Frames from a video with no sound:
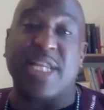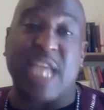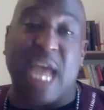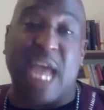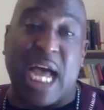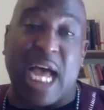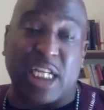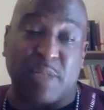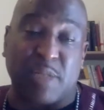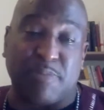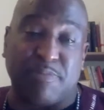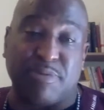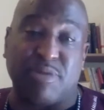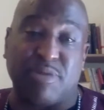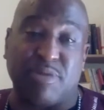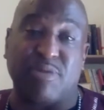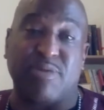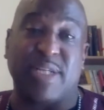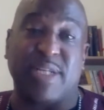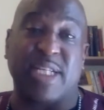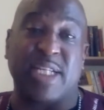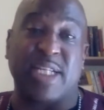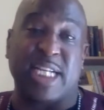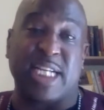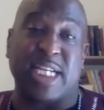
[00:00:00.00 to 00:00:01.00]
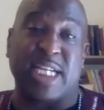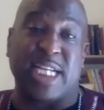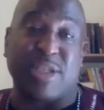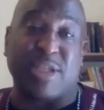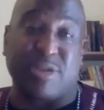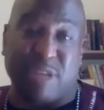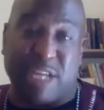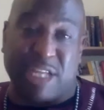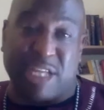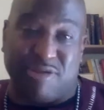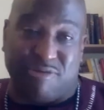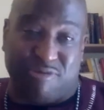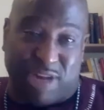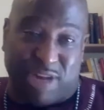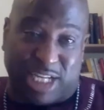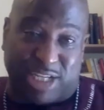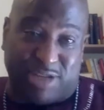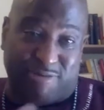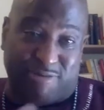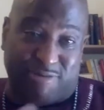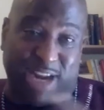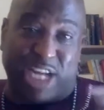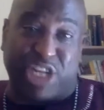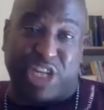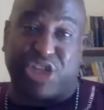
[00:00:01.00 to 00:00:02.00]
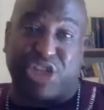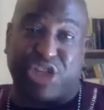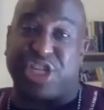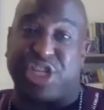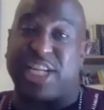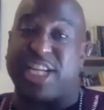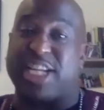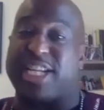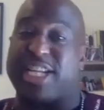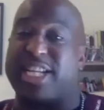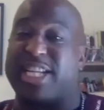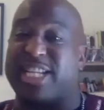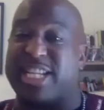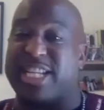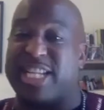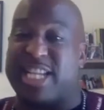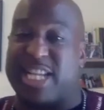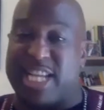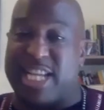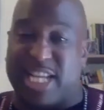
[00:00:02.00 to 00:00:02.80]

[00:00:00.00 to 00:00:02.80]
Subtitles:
gospel and in the resurrection,